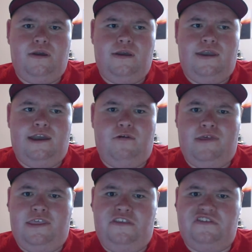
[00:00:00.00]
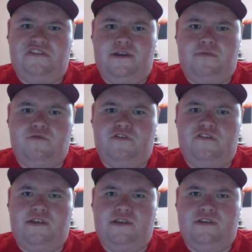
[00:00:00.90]
How many disabled New
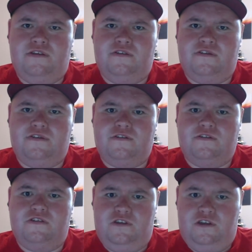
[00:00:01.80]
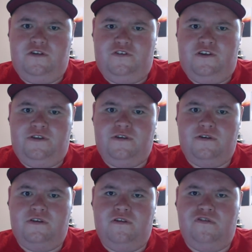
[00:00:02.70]
Zealanders do you think
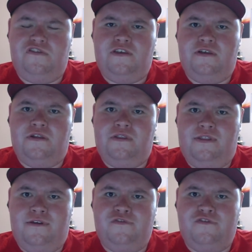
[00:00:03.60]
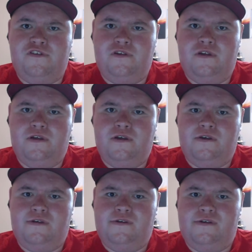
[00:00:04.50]
in New Zealand live
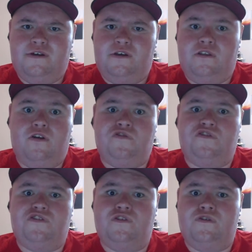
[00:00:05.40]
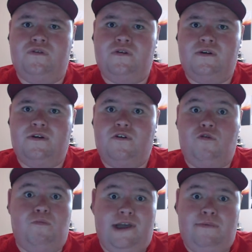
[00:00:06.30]
close to
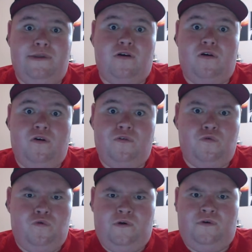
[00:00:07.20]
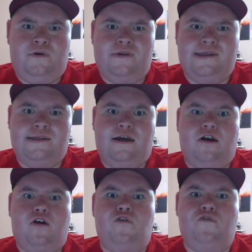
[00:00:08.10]
or maybe on or
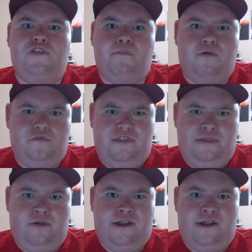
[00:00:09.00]
over the poverty line?